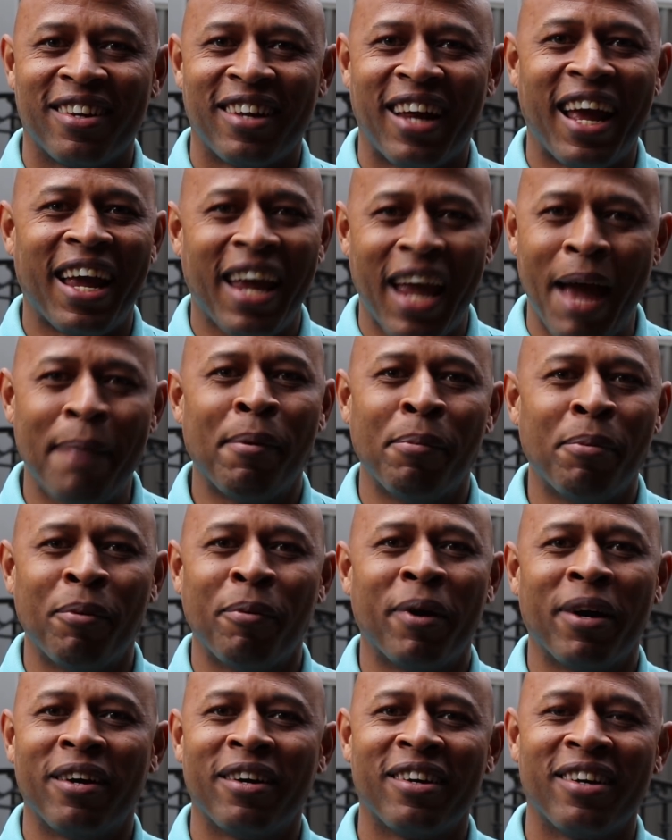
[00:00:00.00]
like
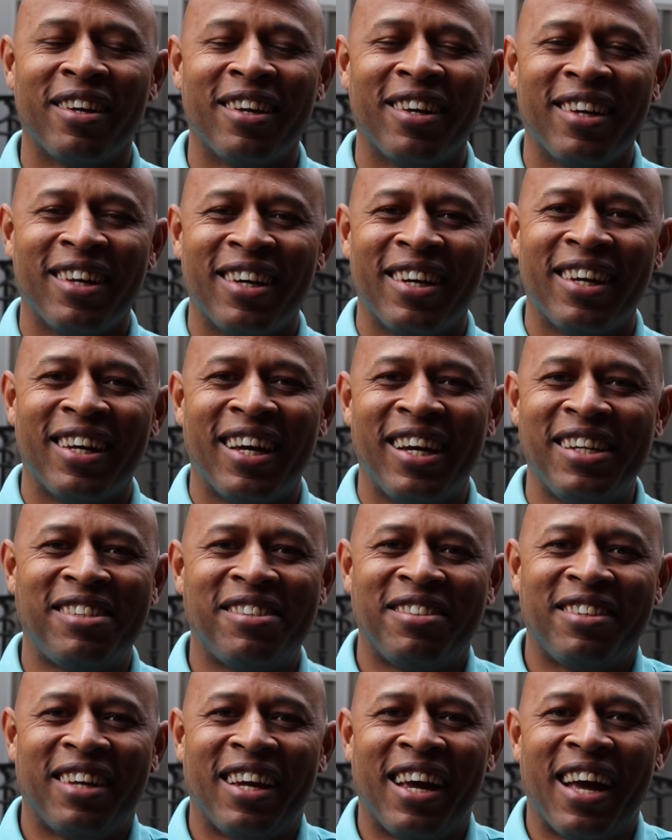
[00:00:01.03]
everywhere.
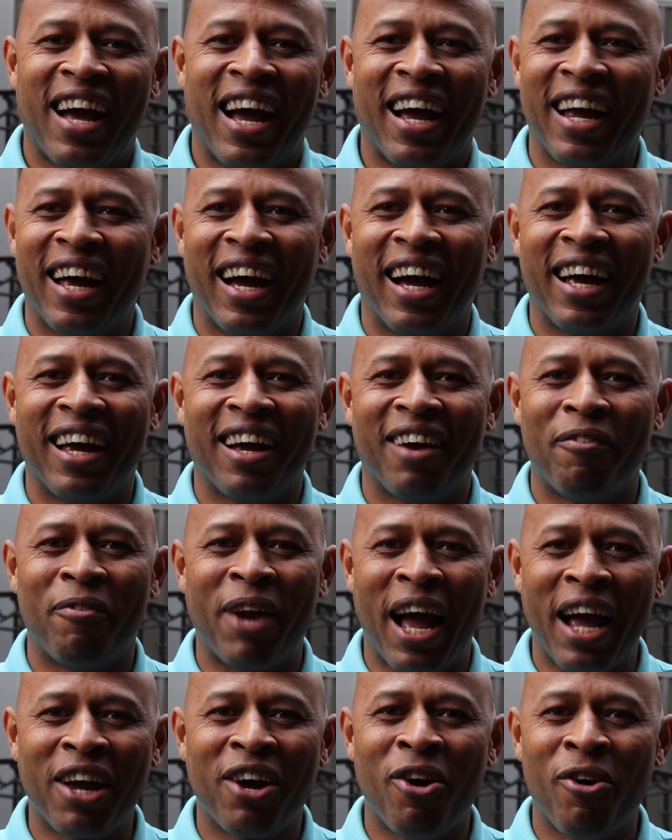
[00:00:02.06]
It's eh, I, I
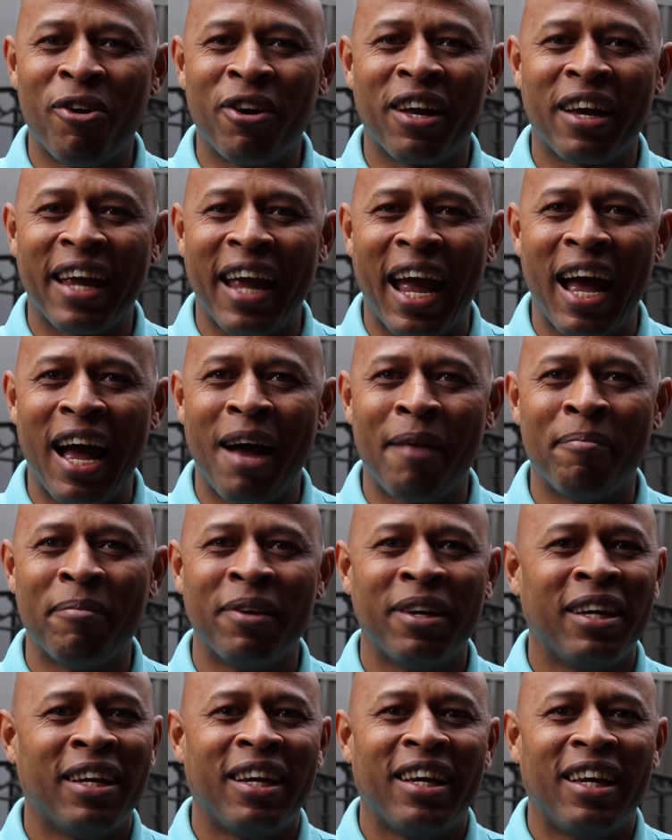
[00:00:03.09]
when I go in a cab,
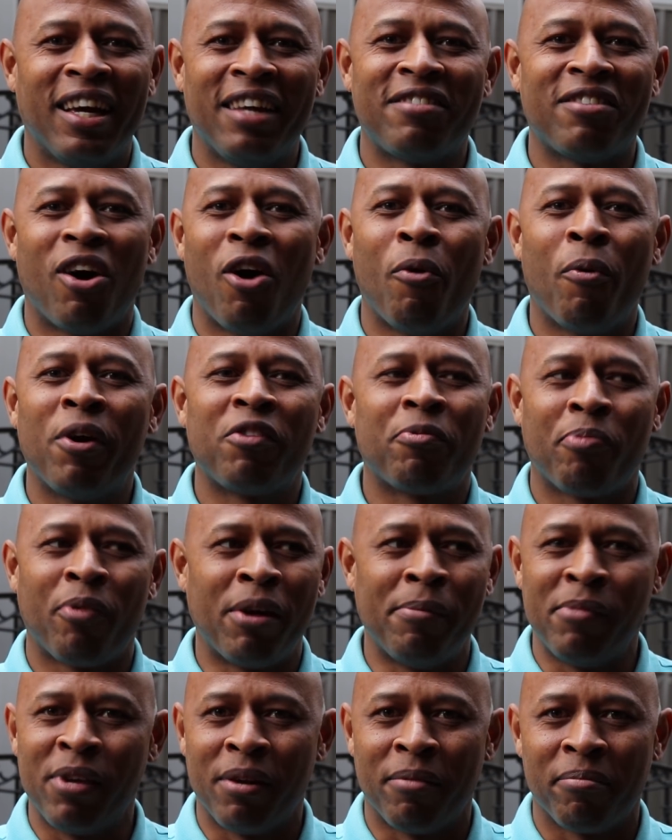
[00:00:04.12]
it's always
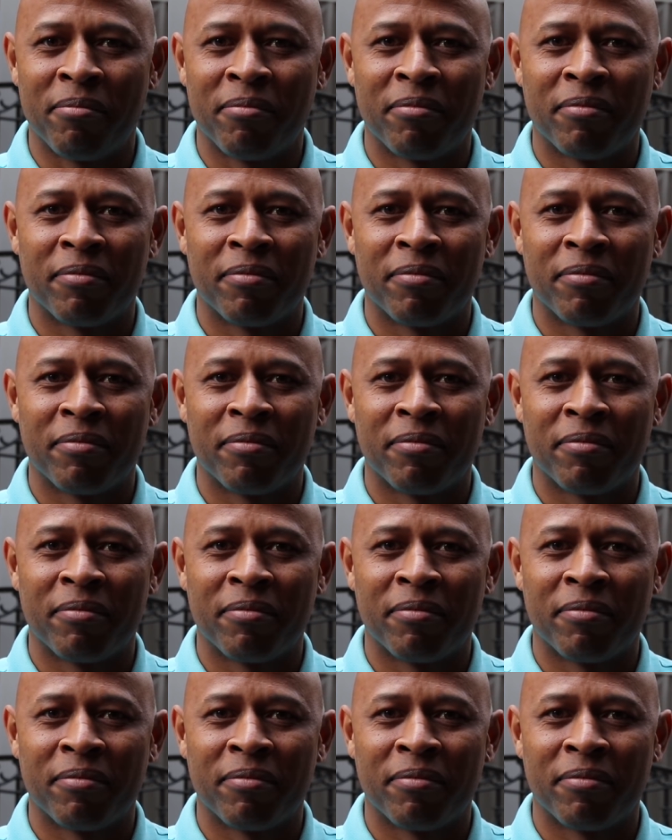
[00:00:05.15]
premium,